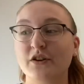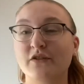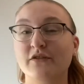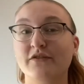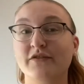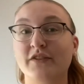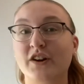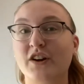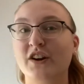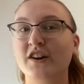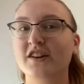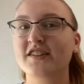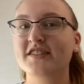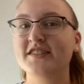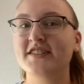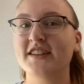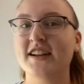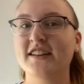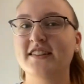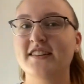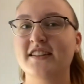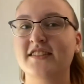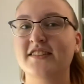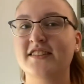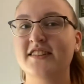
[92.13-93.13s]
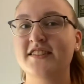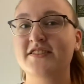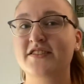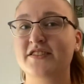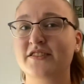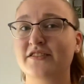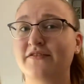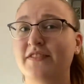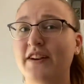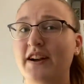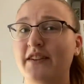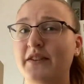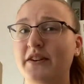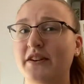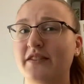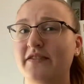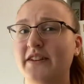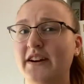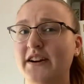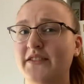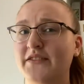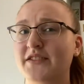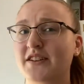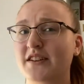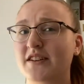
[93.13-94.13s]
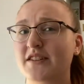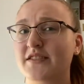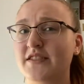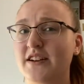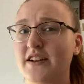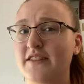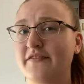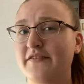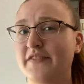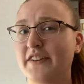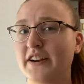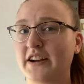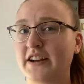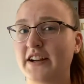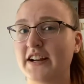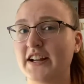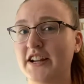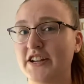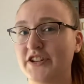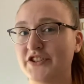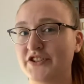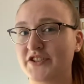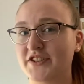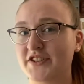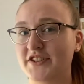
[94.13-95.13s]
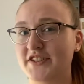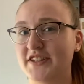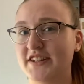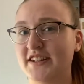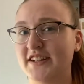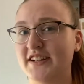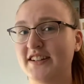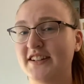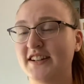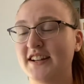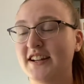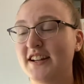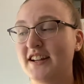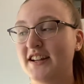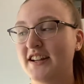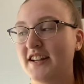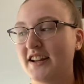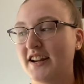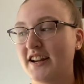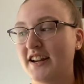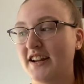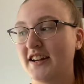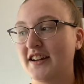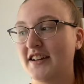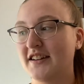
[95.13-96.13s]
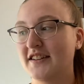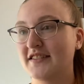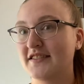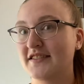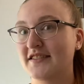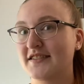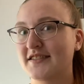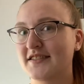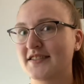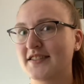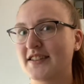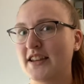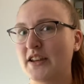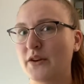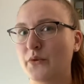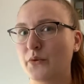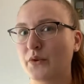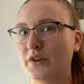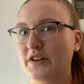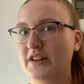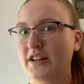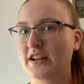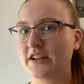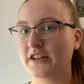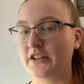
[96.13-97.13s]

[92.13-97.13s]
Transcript: for her to say that these are 5 out of 5 stars, I'm very interested in seeing where that